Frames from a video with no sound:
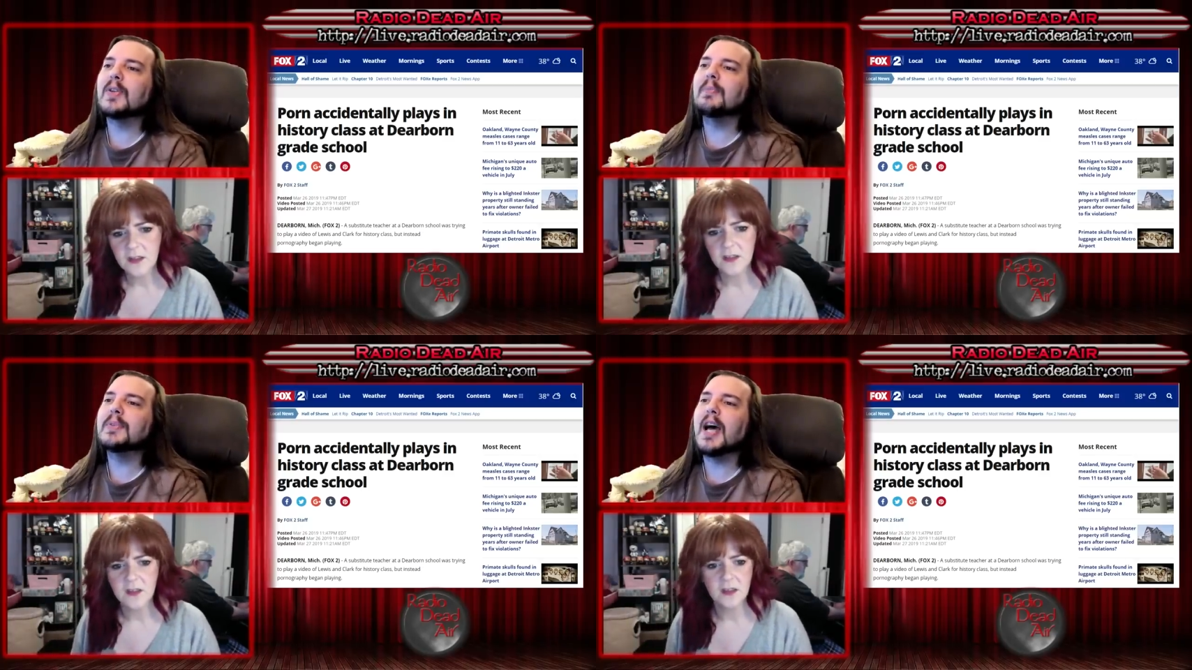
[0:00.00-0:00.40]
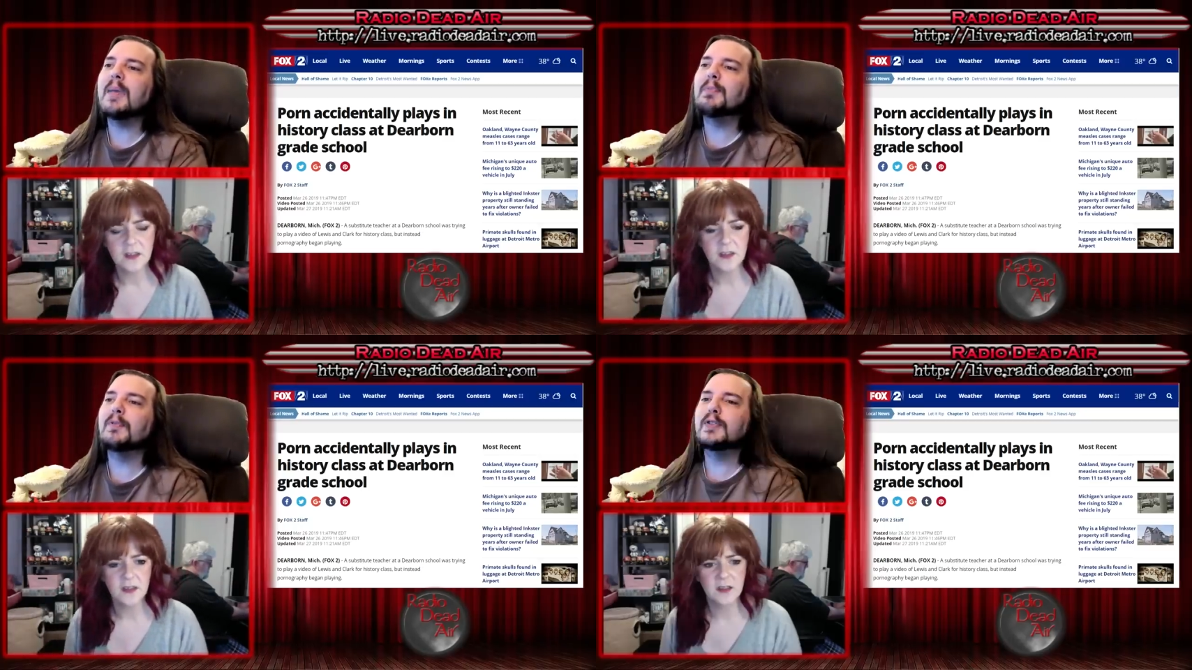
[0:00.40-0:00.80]
Speaker 1: some
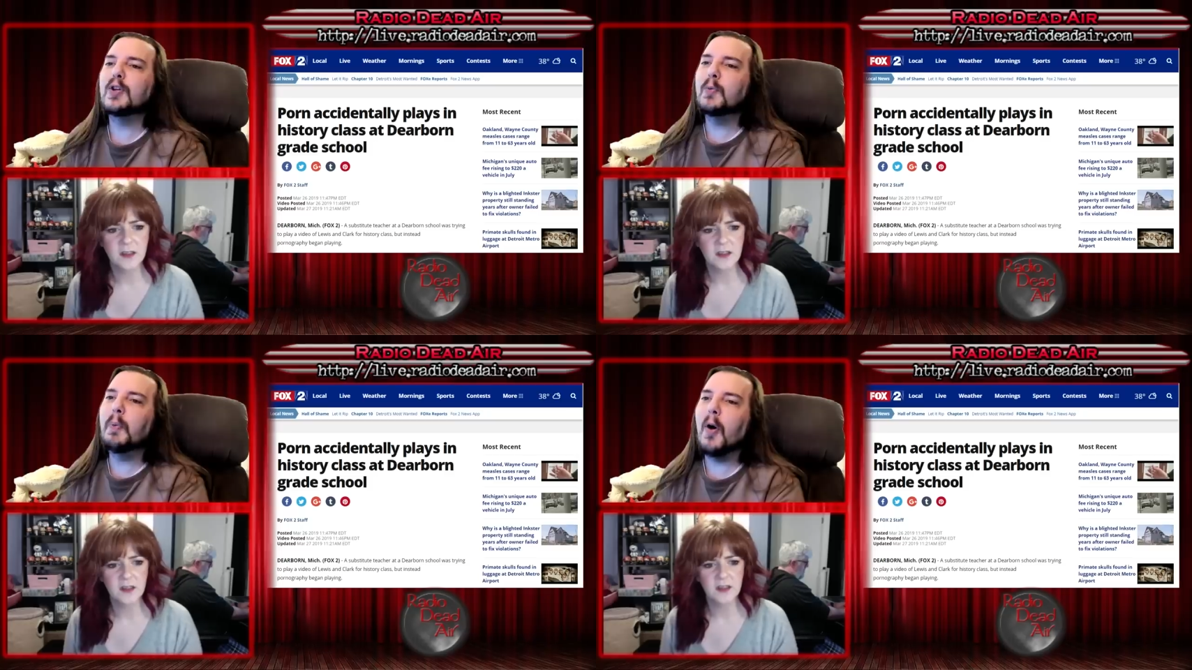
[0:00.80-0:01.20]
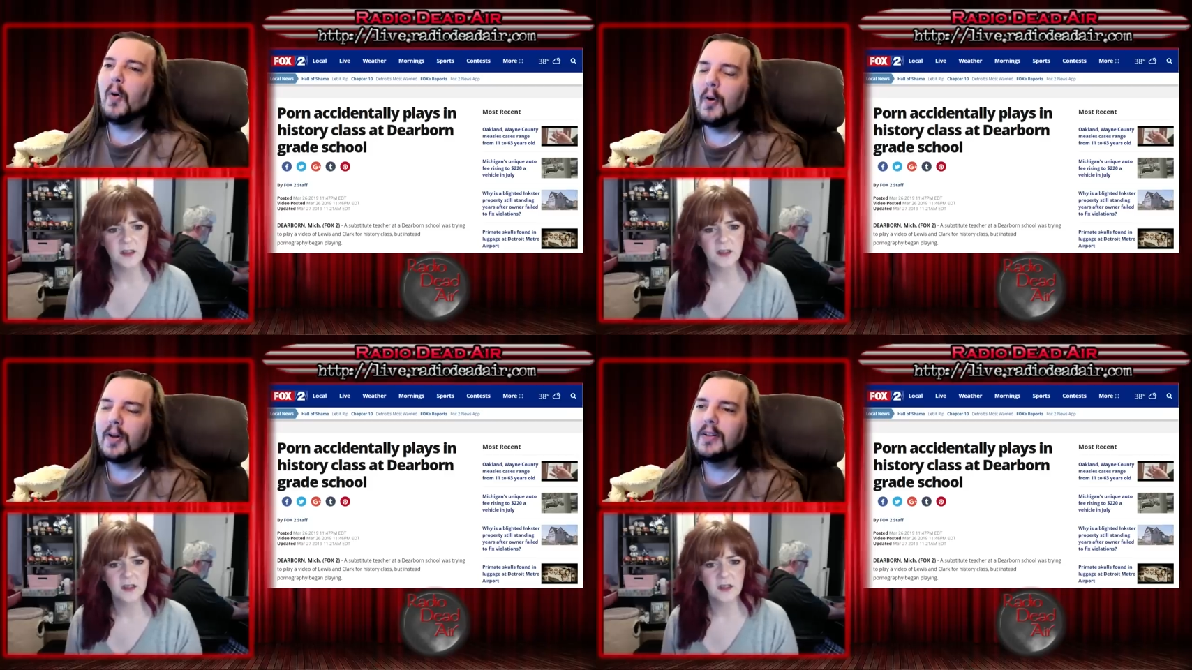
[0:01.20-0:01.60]
type of
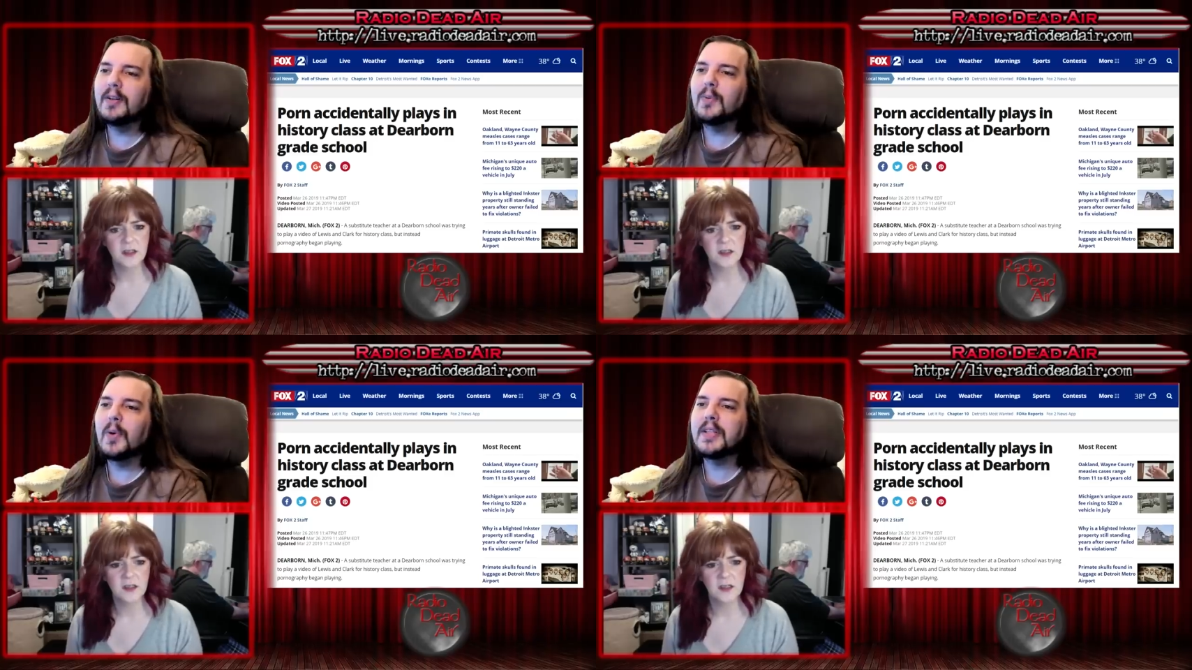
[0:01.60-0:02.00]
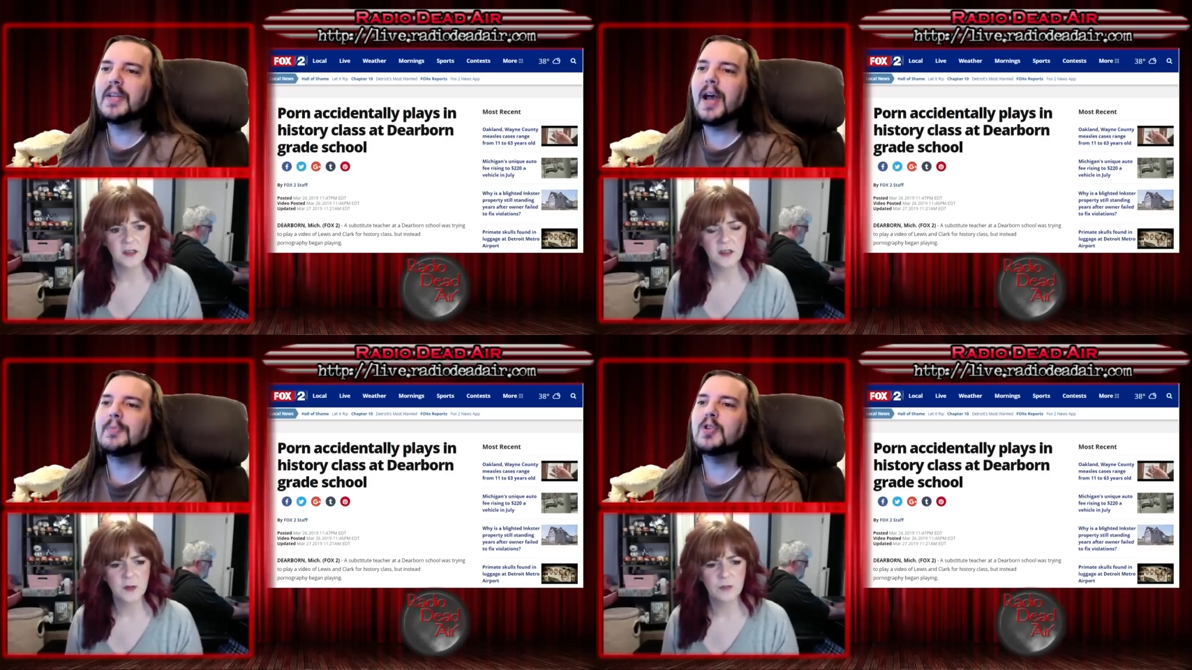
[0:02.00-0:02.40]
loophole, one
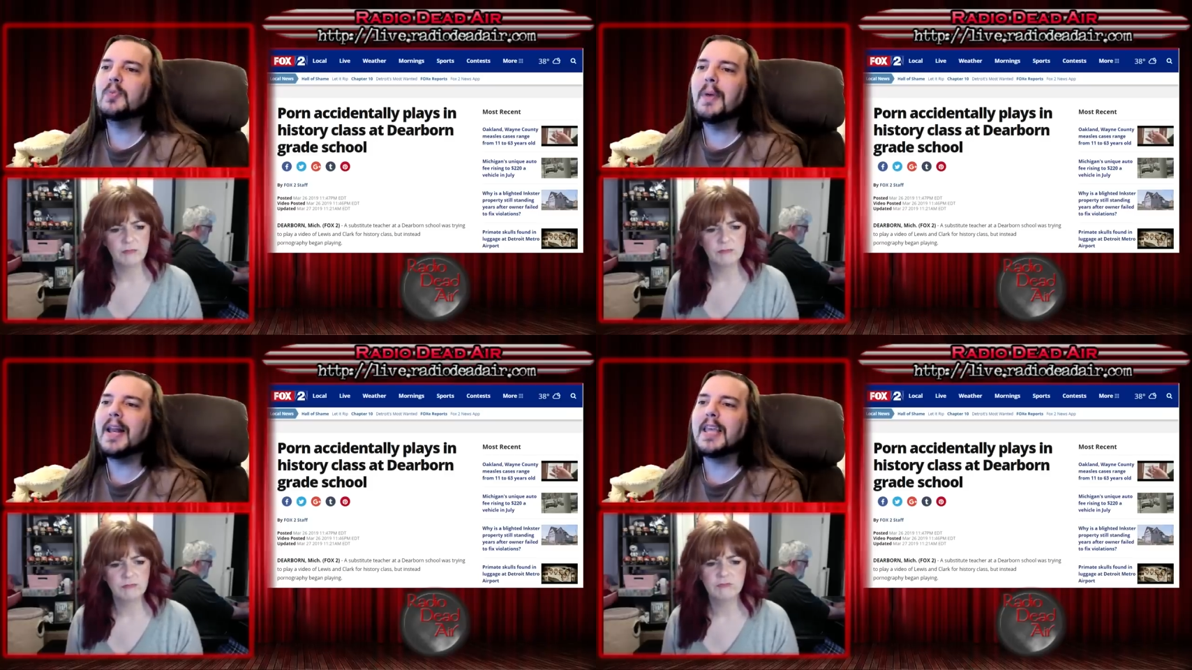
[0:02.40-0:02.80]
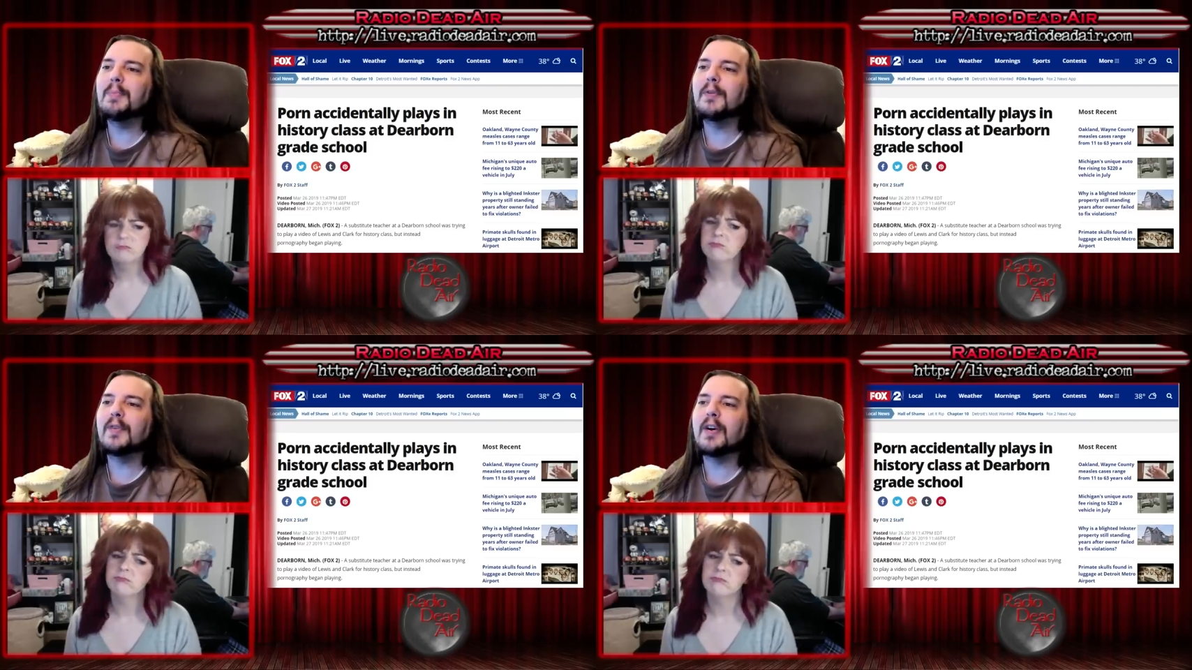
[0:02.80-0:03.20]
time too many,
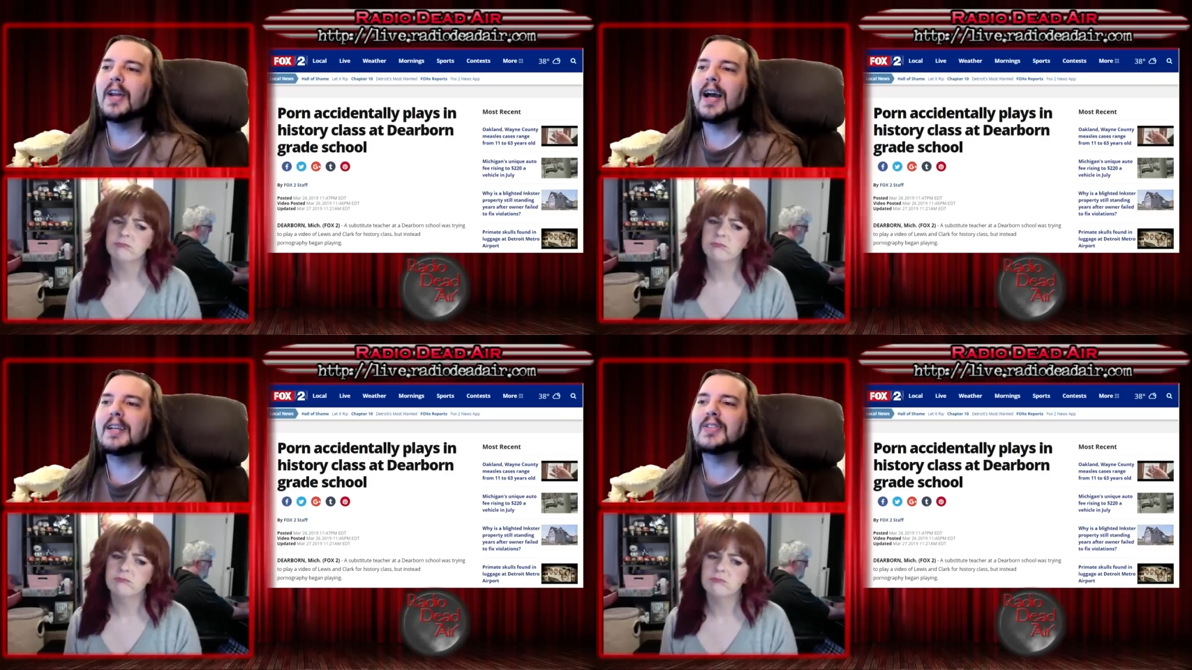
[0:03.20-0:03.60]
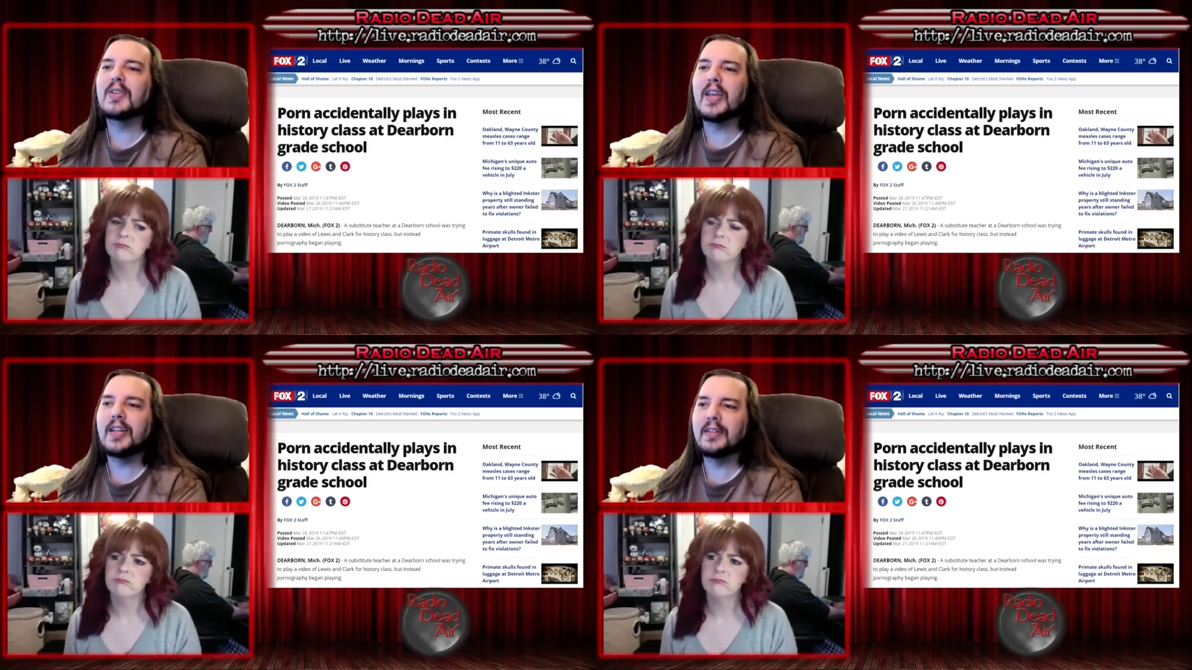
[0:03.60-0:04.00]
but very
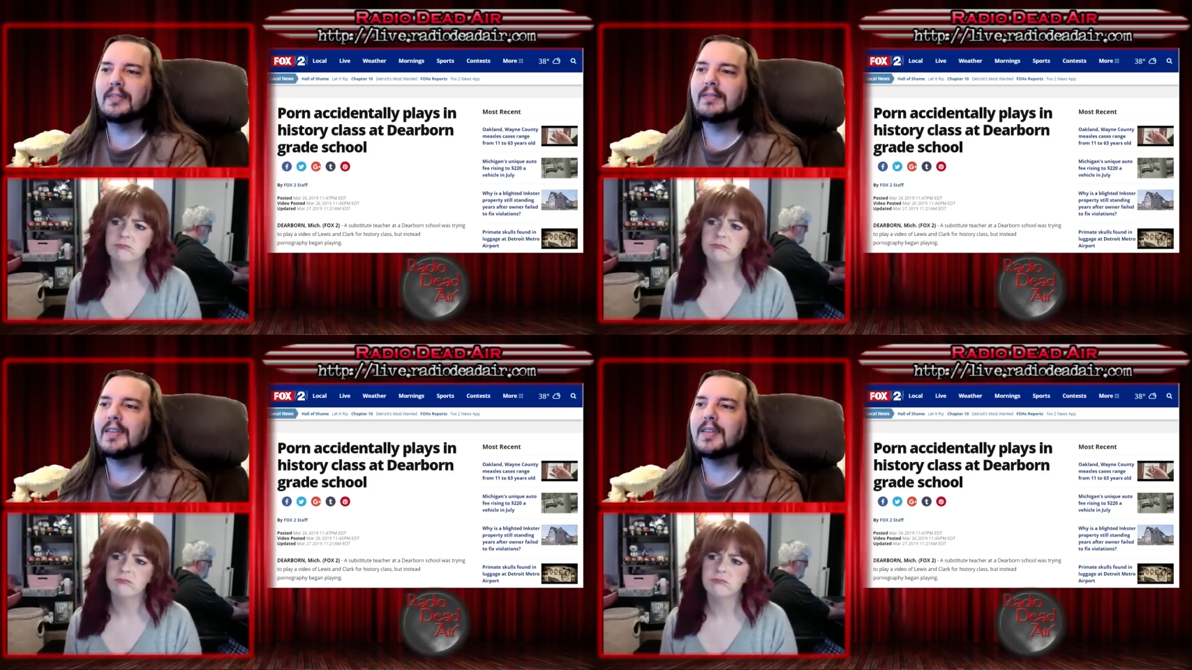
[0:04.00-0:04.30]
isolated.